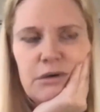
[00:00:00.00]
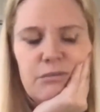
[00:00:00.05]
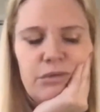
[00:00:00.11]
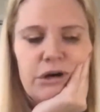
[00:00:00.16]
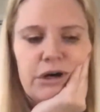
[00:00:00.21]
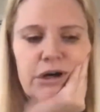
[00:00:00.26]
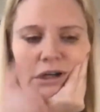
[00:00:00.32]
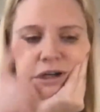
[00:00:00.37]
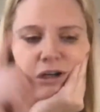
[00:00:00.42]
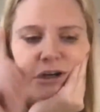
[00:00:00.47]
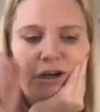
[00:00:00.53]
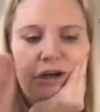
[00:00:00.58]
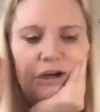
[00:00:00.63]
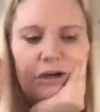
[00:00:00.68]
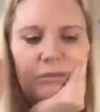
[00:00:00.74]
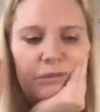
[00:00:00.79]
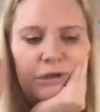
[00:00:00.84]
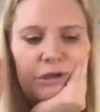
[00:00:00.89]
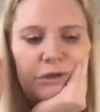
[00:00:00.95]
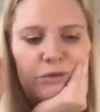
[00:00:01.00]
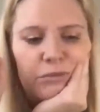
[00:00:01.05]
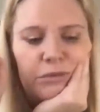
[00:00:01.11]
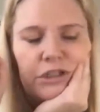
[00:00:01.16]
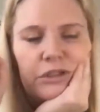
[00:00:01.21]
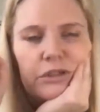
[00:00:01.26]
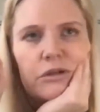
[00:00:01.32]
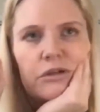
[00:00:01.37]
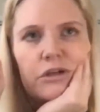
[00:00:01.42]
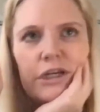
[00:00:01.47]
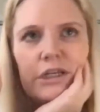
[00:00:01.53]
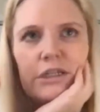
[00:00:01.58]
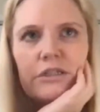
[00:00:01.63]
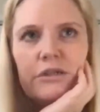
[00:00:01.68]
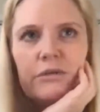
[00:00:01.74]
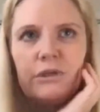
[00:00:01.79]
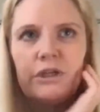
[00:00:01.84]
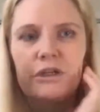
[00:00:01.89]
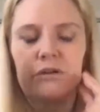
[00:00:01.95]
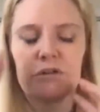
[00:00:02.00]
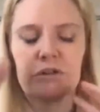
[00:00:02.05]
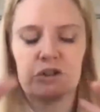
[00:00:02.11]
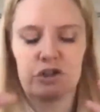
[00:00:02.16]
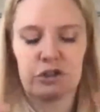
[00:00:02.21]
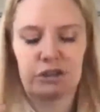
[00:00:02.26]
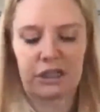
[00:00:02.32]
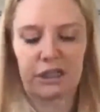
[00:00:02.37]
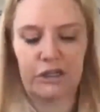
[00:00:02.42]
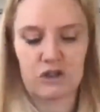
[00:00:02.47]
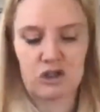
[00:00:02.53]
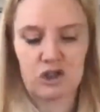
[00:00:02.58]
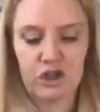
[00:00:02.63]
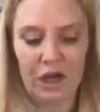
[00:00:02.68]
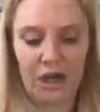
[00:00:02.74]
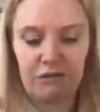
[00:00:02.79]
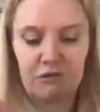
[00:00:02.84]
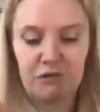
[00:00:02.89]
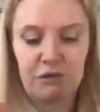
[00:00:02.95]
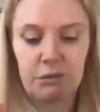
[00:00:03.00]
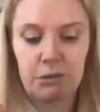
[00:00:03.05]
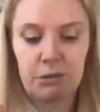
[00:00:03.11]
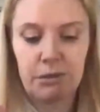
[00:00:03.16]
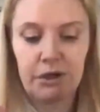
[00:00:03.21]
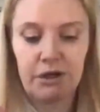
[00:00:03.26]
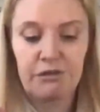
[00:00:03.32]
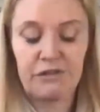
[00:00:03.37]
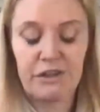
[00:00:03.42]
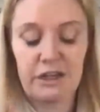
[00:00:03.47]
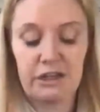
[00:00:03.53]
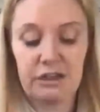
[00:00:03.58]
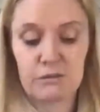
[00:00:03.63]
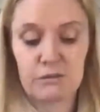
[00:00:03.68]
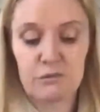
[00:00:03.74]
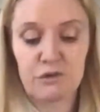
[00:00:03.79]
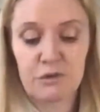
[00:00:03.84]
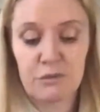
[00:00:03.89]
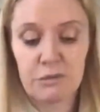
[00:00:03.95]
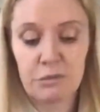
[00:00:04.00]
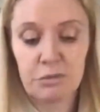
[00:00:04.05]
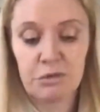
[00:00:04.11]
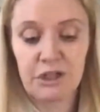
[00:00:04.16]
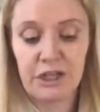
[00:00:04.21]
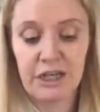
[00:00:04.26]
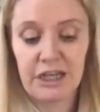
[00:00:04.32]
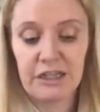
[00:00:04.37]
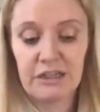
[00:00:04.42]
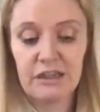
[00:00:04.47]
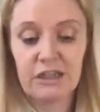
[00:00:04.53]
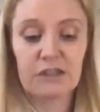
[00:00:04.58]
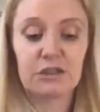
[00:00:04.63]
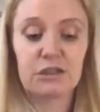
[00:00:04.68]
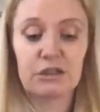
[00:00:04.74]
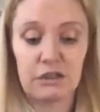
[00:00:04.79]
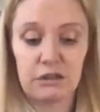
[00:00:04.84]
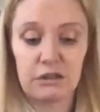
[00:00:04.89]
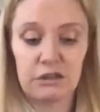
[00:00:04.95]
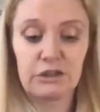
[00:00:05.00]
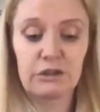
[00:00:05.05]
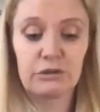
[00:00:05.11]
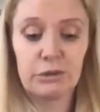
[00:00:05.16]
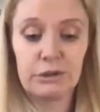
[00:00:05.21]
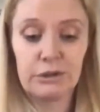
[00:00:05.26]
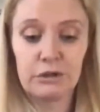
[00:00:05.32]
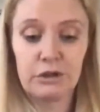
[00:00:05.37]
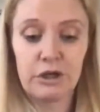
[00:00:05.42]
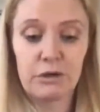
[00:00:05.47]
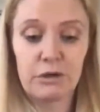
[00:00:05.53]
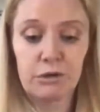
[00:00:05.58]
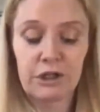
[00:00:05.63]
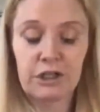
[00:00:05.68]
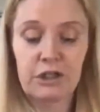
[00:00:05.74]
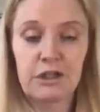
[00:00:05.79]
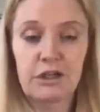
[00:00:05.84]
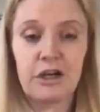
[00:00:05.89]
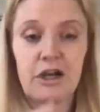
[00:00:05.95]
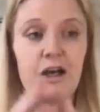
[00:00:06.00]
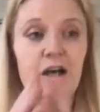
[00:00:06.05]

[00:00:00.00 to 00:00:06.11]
But it would be so nice to be able to just get a shot from above that isn't from a plane, that's a little bit lower.